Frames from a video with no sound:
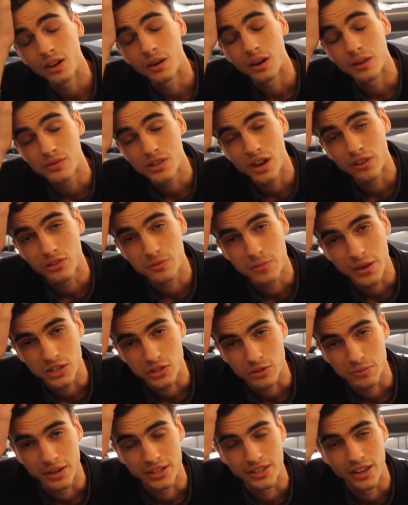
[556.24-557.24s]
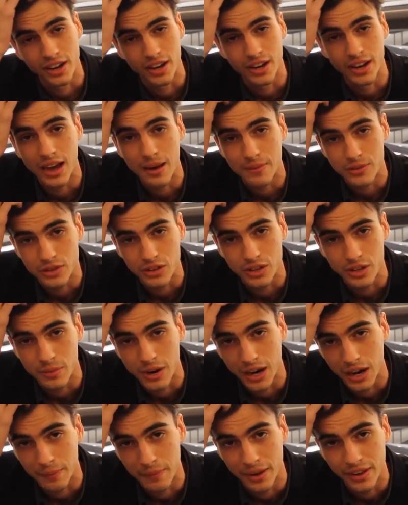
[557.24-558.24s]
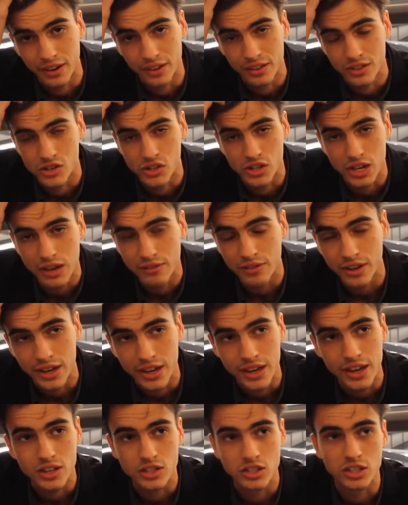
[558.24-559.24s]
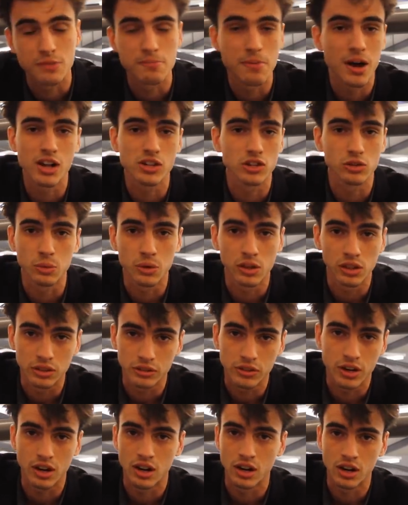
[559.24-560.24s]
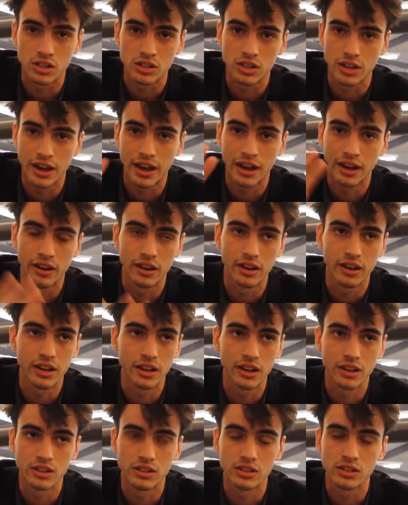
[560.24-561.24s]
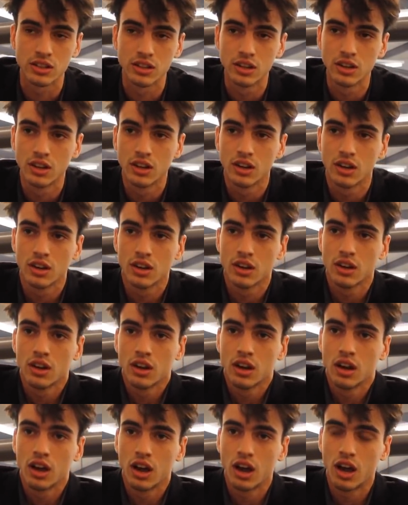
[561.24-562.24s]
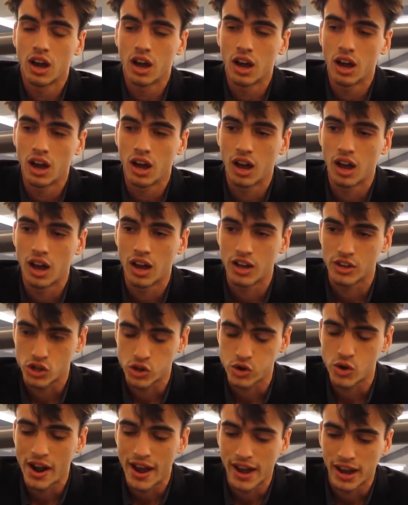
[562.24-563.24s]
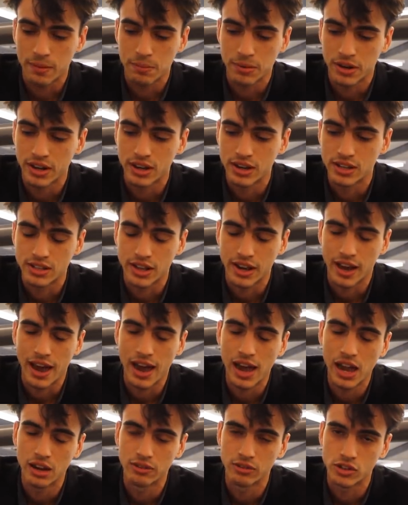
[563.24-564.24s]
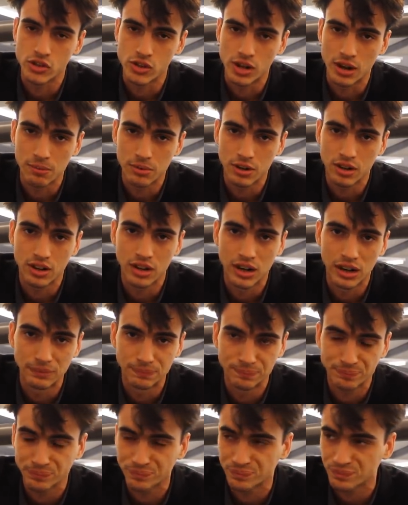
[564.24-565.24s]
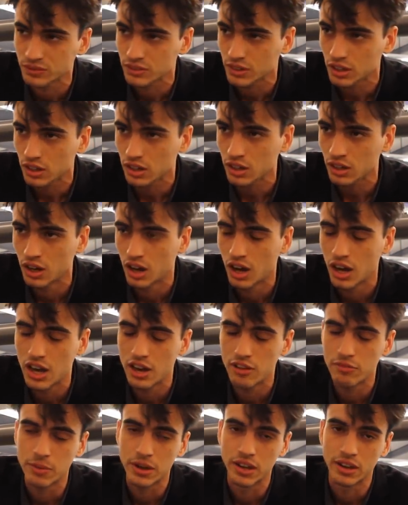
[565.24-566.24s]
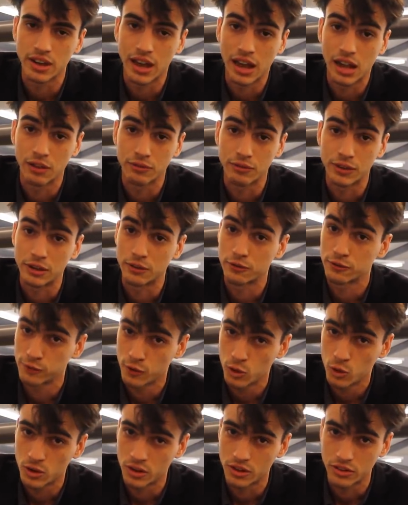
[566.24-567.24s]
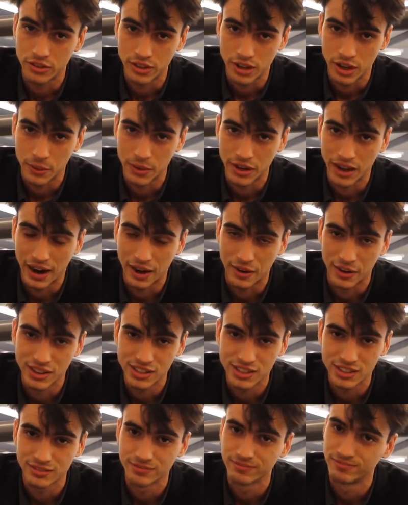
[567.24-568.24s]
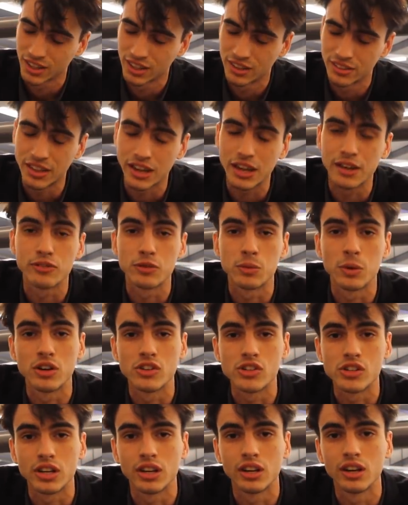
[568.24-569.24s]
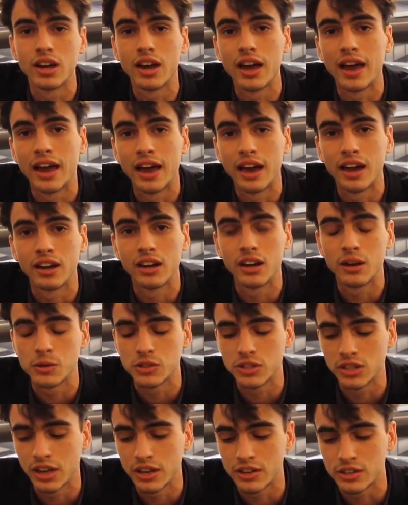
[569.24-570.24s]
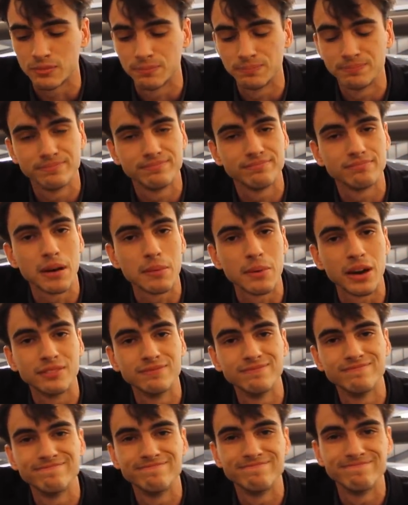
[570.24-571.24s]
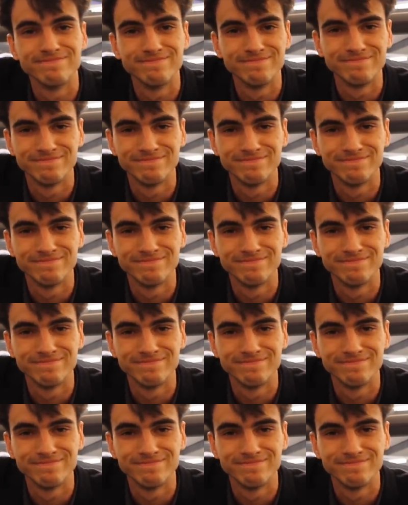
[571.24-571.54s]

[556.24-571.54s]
No, I'm chuffed to bits with my day. I absolutely recommend it. The Geneva is the Basel world of cars, and it is a trek, but it is a hell of a trip. All right. I have been Alfie for Theo and Harris. Thank you for watching, and I will see you later. Bye bye.